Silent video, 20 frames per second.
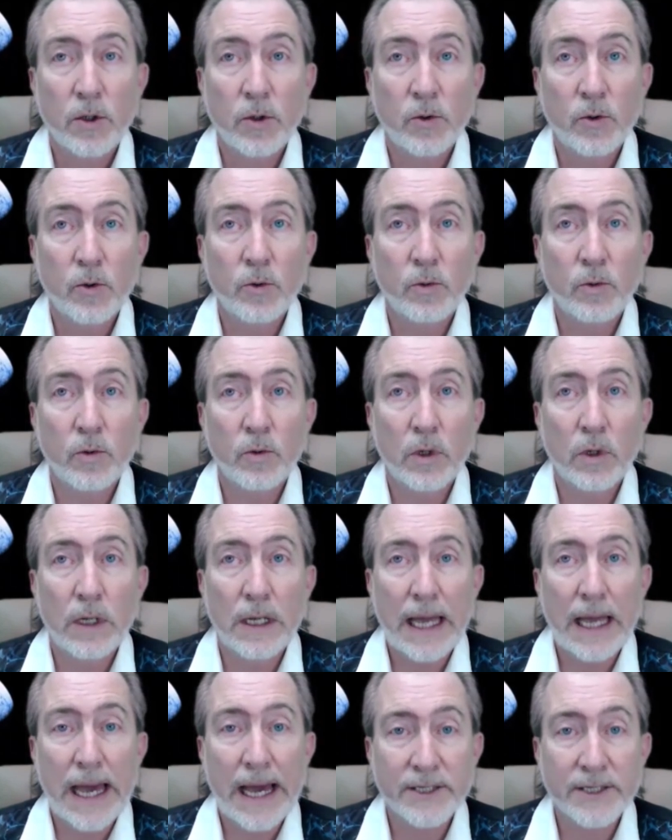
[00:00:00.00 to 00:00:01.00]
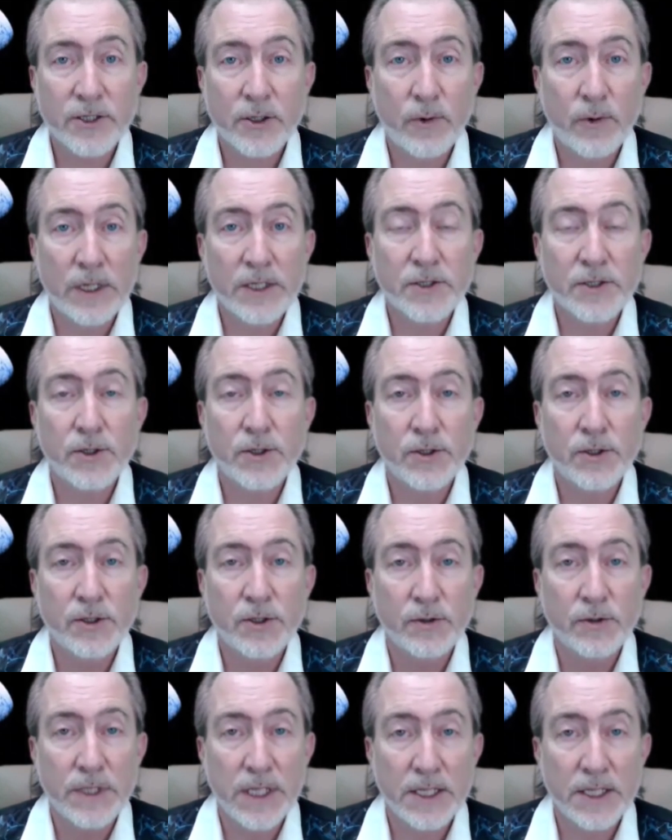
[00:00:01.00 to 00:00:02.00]
you ask questions,
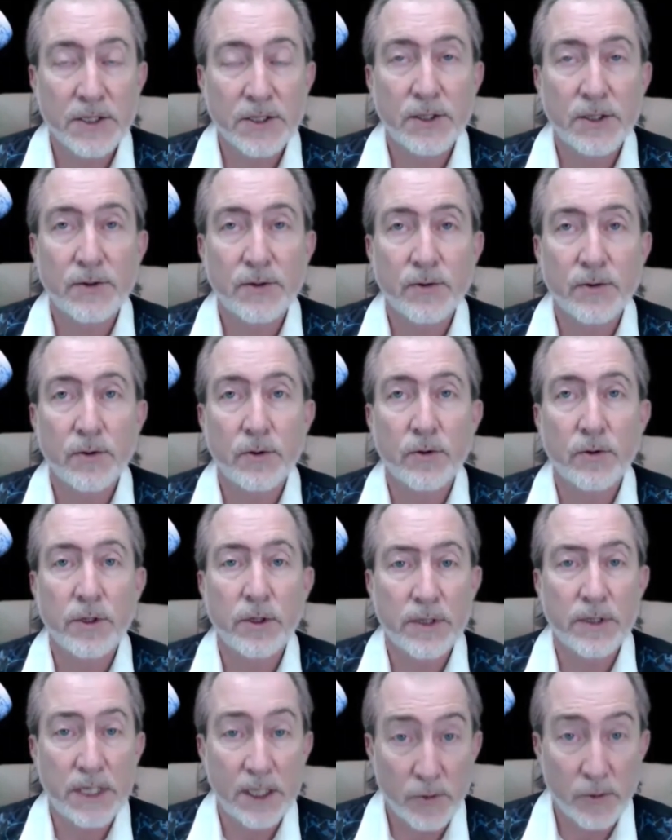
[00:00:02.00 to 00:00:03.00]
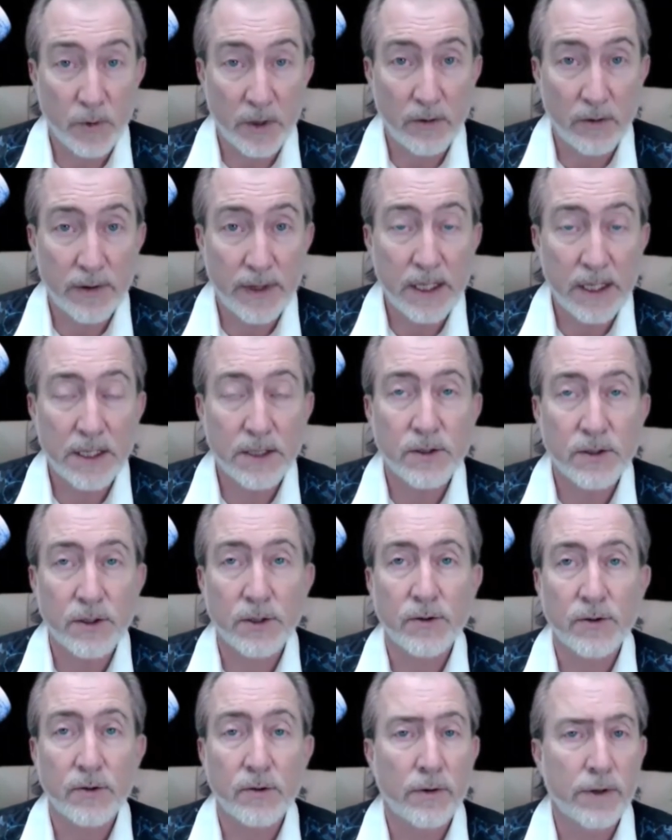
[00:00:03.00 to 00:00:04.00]
you test the truth, you test what you think is the
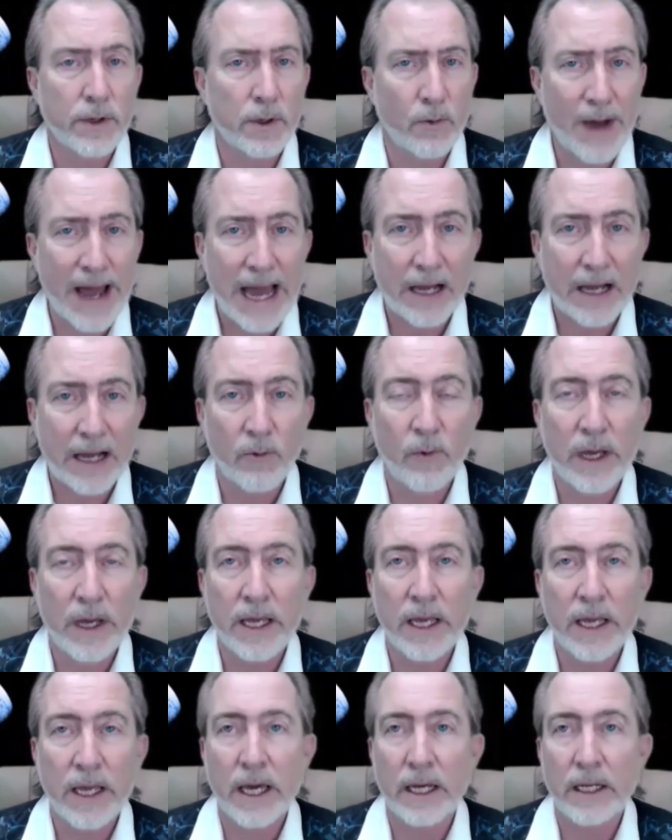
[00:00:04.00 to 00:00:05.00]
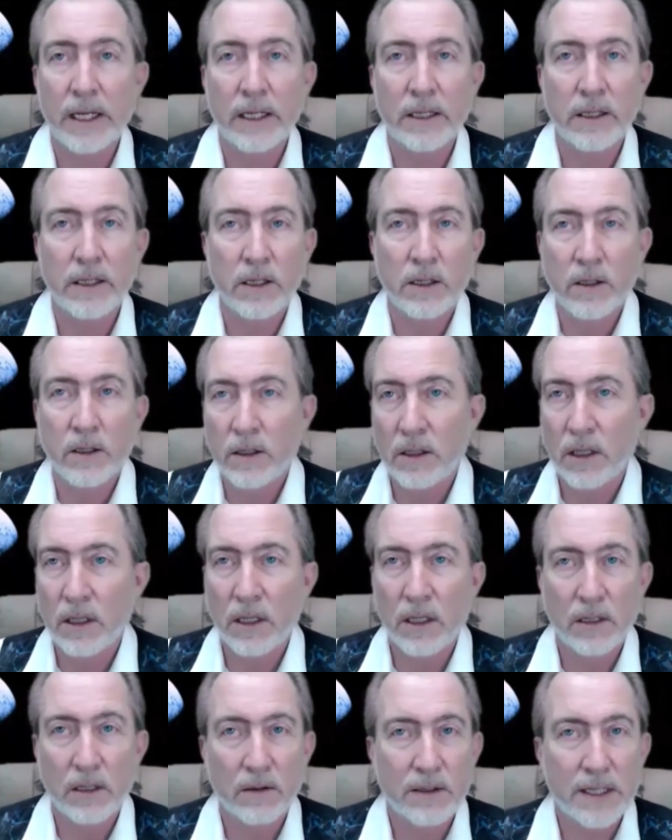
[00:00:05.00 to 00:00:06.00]
truth, you whack away at it, you,
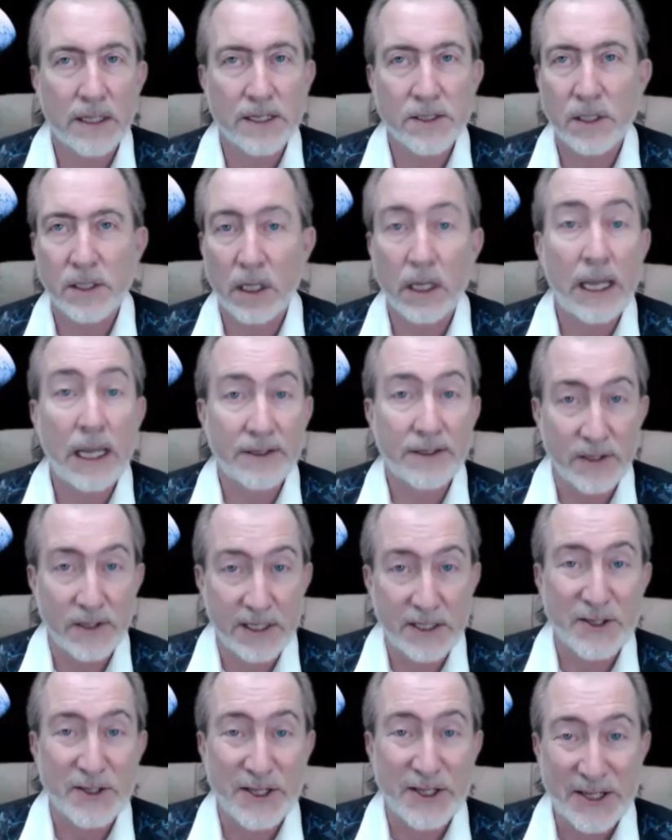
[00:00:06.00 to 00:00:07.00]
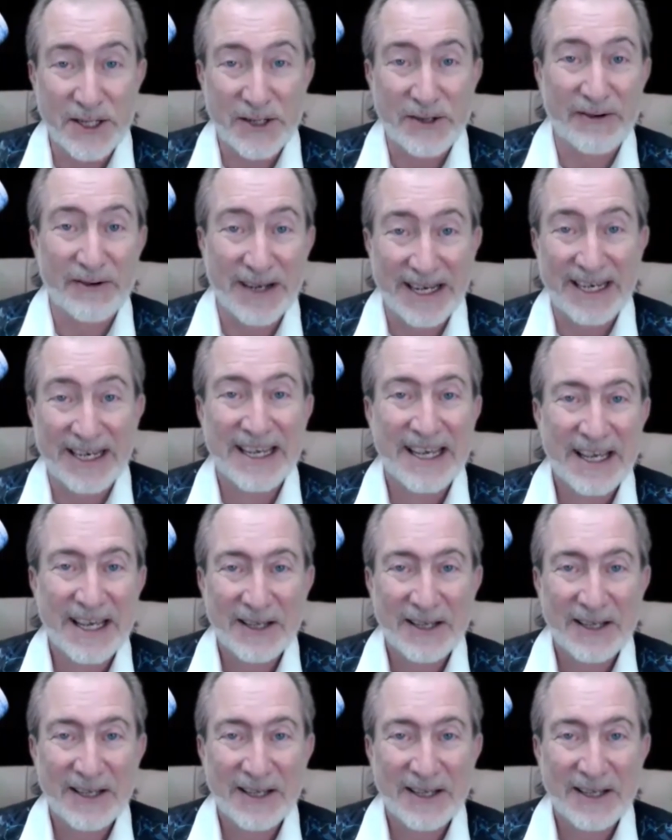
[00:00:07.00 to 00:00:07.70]
you Tesla as an engineer, right?